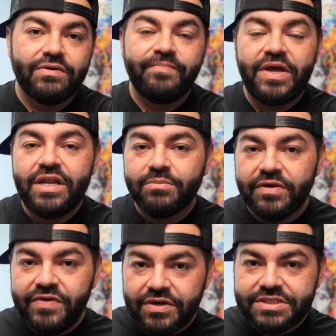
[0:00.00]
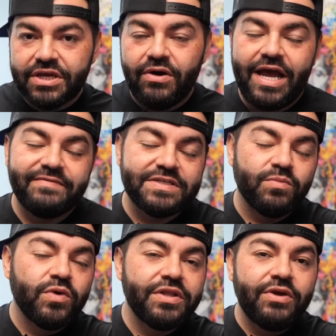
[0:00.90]
A number of years ago, I have some
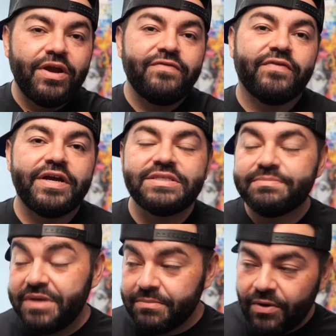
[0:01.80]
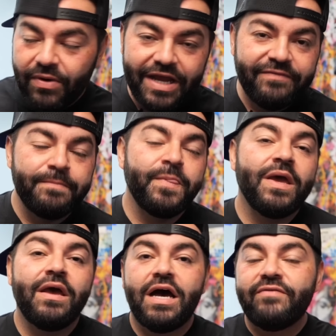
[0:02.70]
really great friends, me and my wife,
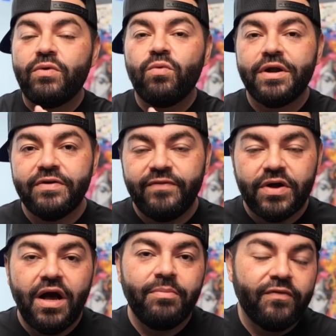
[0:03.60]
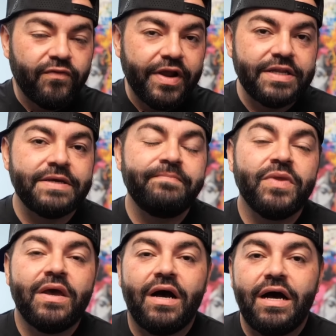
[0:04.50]
have a wonderful couple friend,
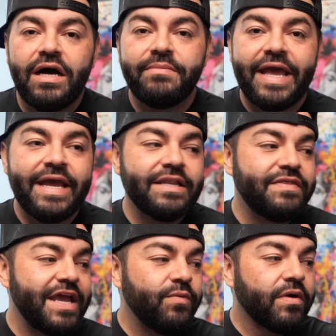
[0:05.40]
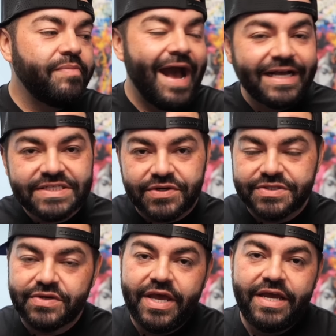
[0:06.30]
and they were pastors,
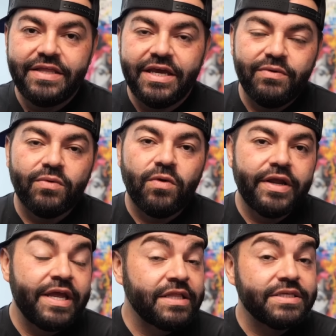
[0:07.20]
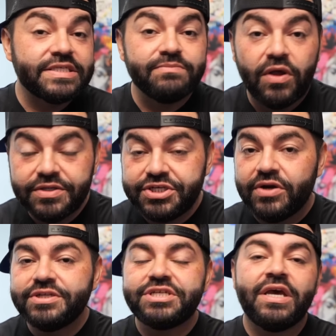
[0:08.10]
okay? They were working at this small
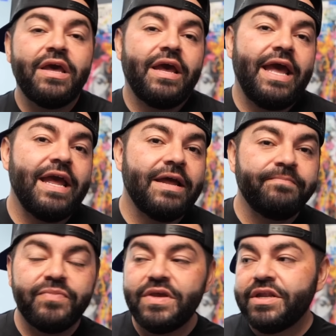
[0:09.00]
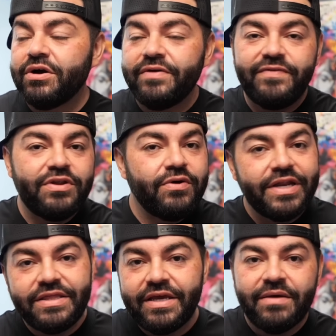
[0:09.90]
church, and you know, if you know
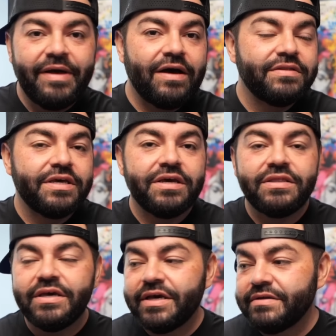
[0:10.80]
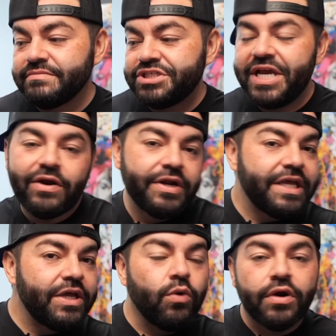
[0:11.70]
anything about the
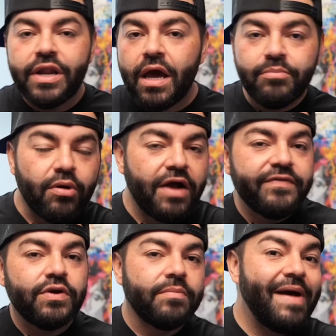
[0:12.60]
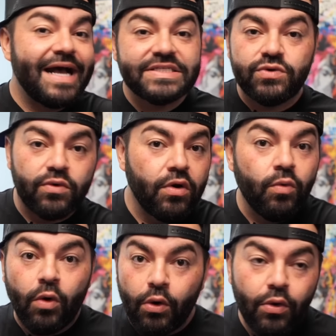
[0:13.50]
charity or nonprofit or pastoral
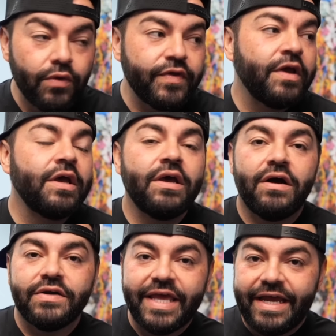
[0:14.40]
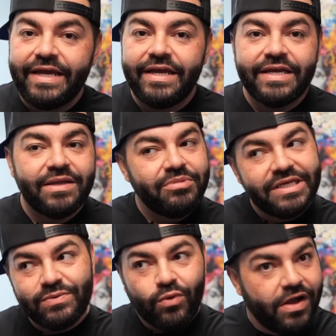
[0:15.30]
world, okay, it could be
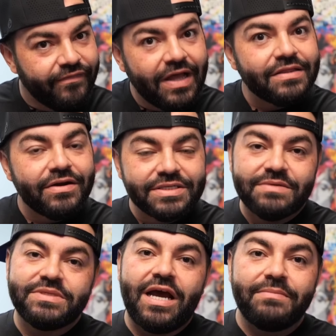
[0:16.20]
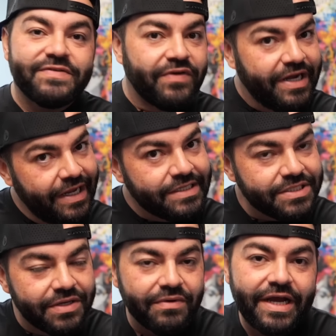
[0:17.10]
rough out there sometimes
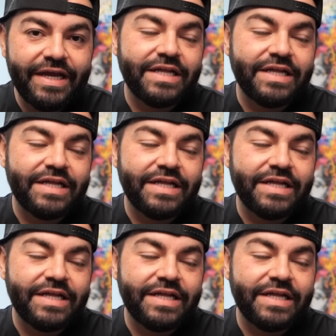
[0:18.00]
financially, right?